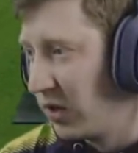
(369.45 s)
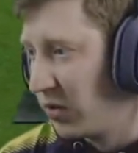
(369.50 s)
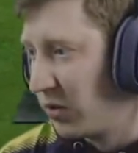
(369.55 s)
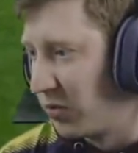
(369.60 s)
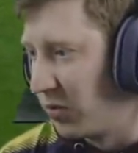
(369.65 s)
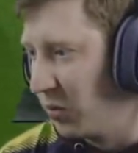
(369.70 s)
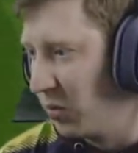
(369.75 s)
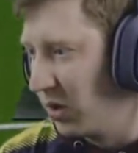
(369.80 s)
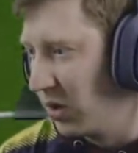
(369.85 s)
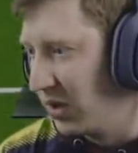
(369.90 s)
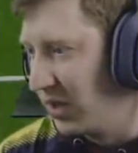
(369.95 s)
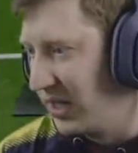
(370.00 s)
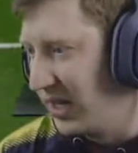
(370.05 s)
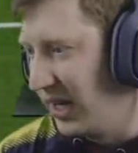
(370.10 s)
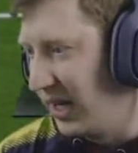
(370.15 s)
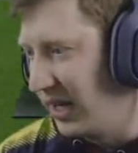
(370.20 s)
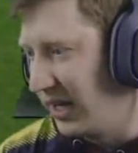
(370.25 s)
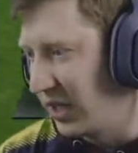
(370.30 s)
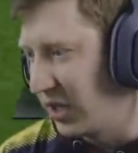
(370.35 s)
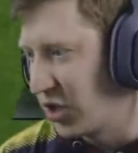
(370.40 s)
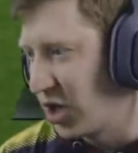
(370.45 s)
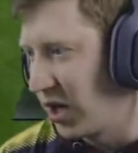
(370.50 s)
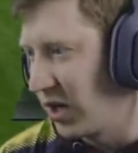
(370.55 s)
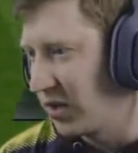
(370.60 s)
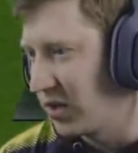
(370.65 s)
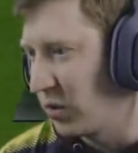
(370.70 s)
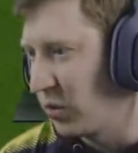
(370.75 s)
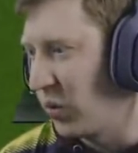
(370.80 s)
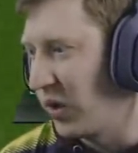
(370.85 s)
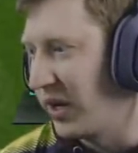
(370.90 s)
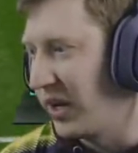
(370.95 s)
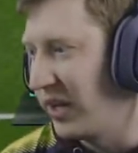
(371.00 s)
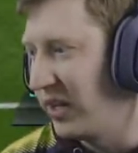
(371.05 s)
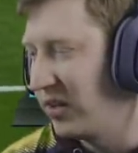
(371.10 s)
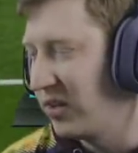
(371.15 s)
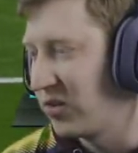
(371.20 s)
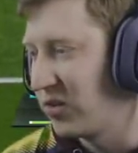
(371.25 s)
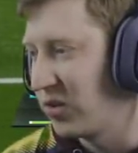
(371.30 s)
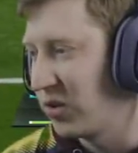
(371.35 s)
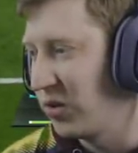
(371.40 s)
from nearly a chance at one
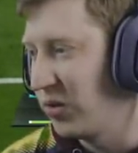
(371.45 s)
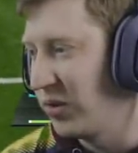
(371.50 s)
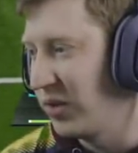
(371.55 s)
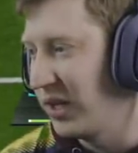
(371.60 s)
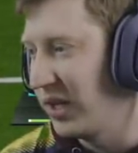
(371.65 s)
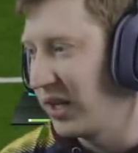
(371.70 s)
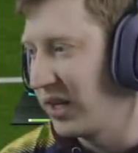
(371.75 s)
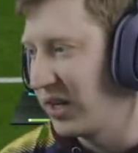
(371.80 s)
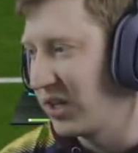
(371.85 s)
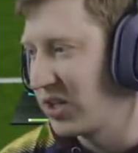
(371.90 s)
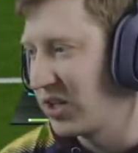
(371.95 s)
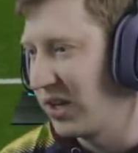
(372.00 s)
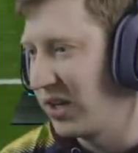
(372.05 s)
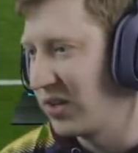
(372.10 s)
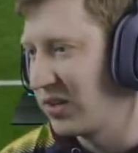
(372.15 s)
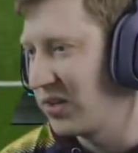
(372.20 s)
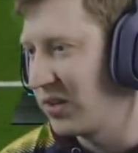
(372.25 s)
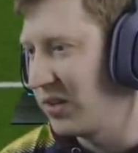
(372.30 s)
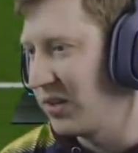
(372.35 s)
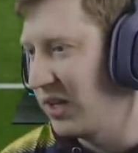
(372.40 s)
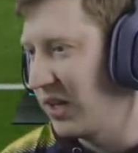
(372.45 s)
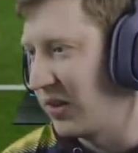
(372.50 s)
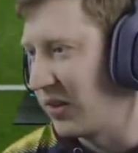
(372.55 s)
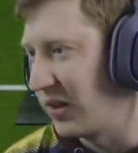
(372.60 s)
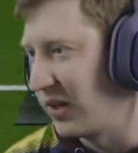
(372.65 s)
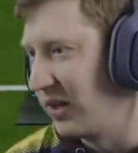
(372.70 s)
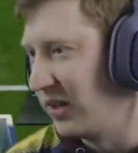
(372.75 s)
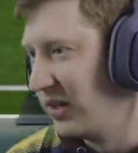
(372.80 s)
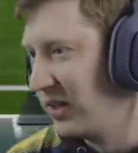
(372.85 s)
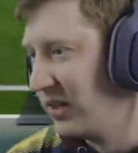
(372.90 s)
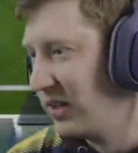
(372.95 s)
end to nearly a chance at the other.